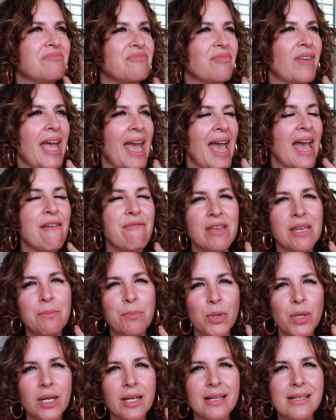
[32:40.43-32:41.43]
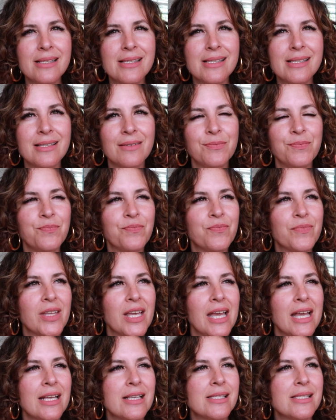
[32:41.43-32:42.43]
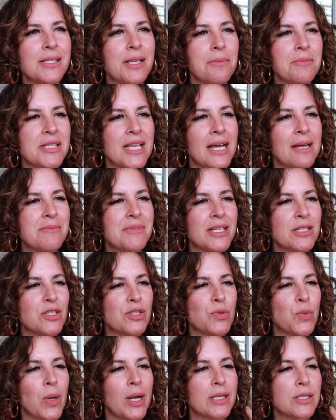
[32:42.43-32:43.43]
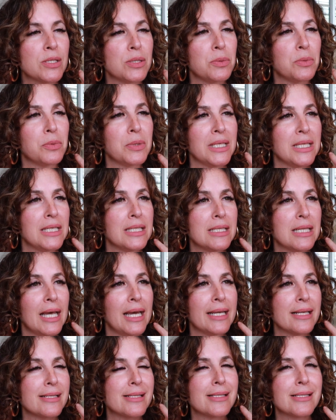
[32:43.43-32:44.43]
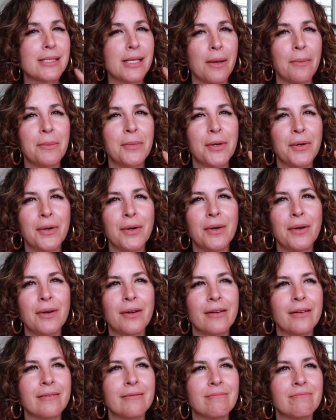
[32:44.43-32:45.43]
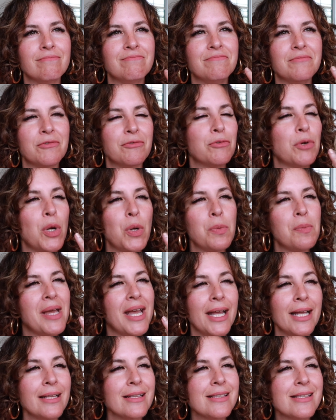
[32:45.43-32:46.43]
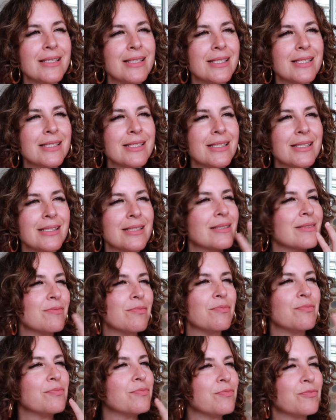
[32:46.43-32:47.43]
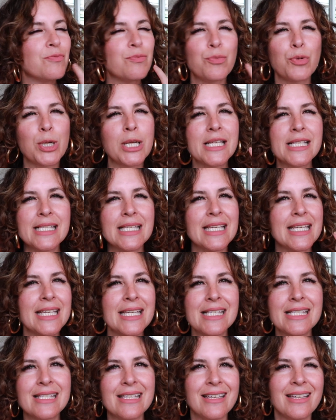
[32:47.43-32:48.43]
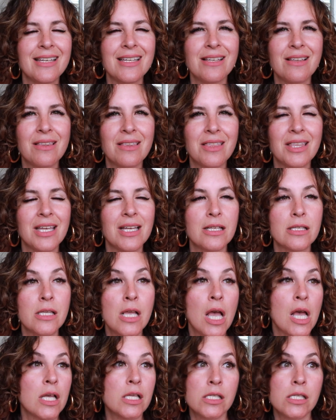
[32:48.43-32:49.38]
Heavy books. Sometimes I just want to read like summer romance, breezy, easy things.